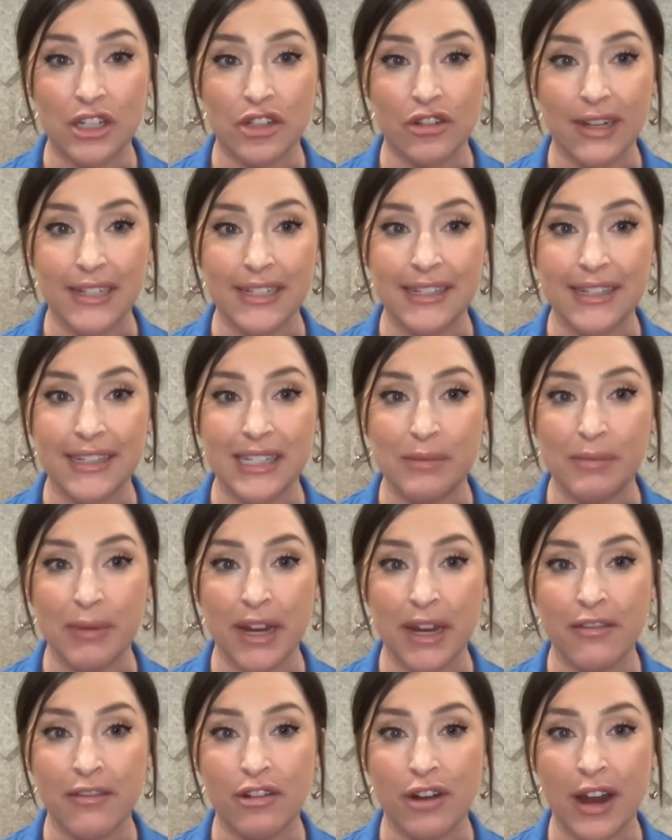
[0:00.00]
address the
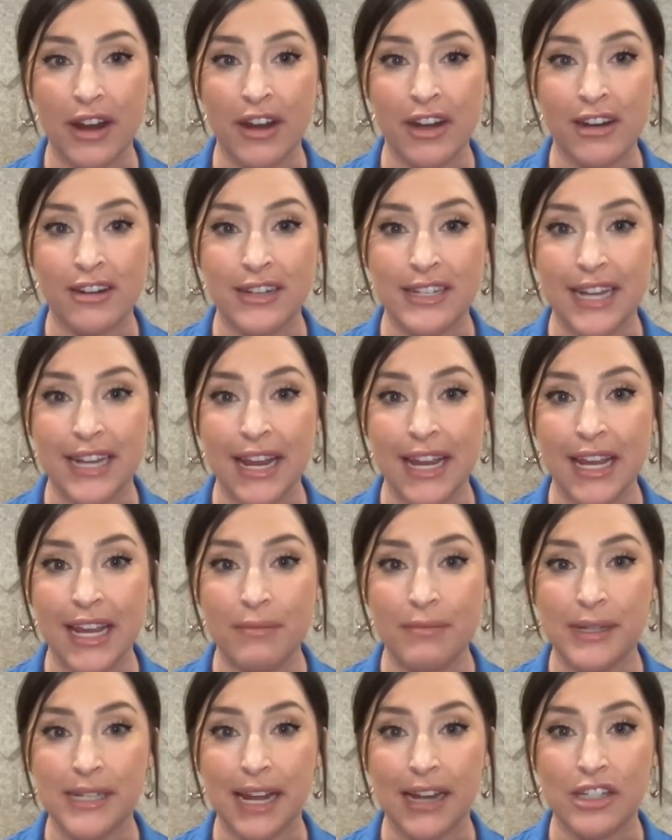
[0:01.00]
speed of creditors
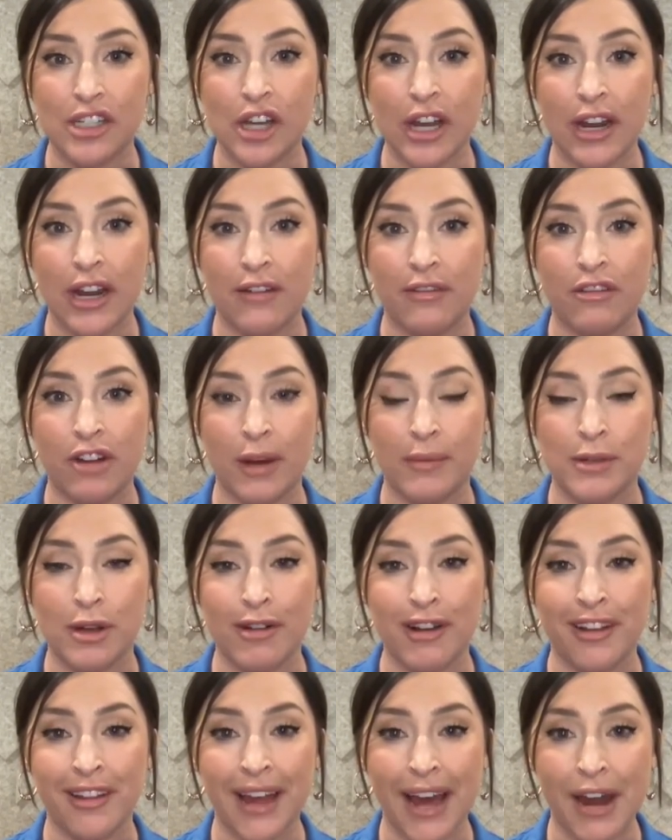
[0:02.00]
taking possession of crypto
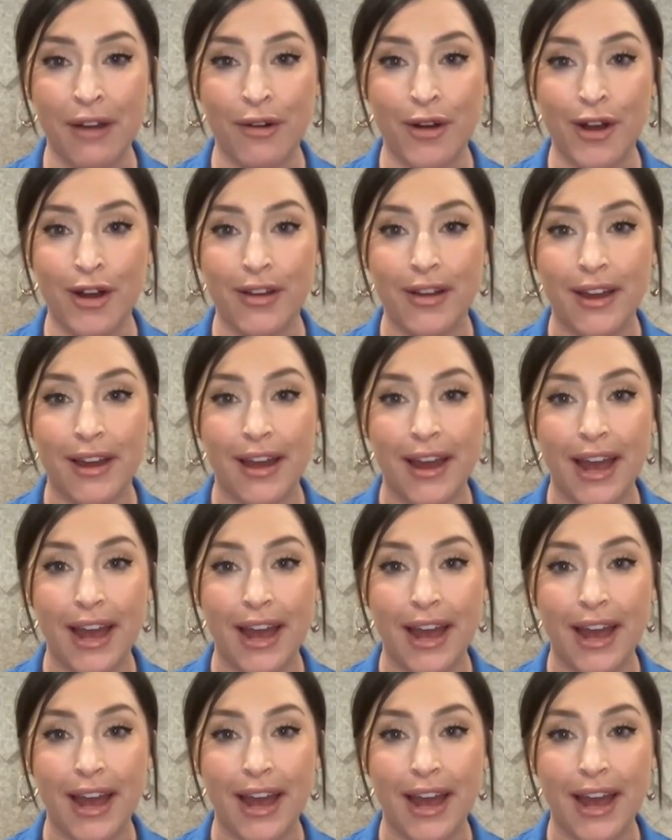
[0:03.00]
collateral,